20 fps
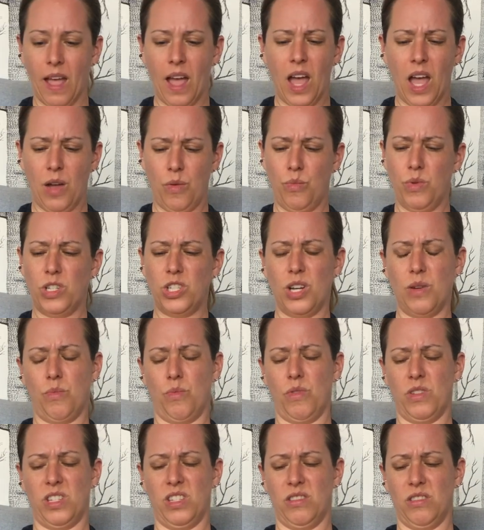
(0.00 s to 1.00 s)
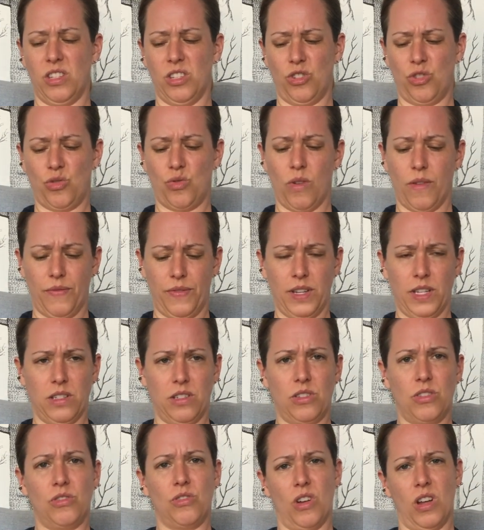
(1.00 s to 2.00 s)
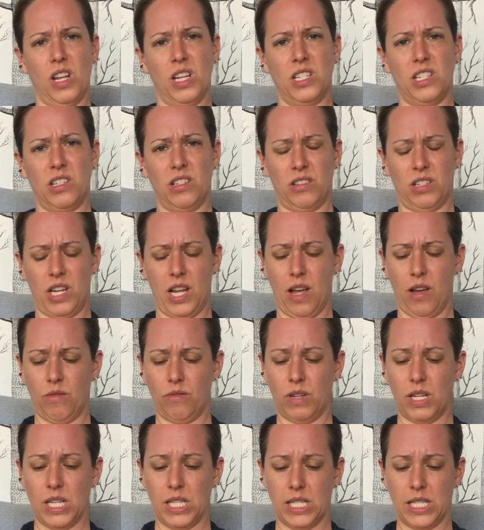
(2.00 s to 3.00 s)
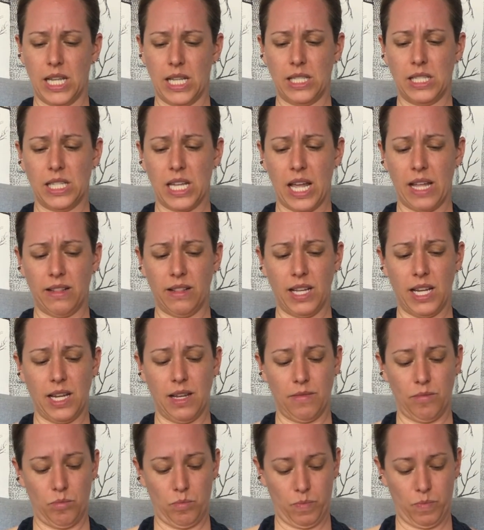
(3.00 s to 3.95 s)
I wish I wasn't the scruffiest giant in town, he said sadly.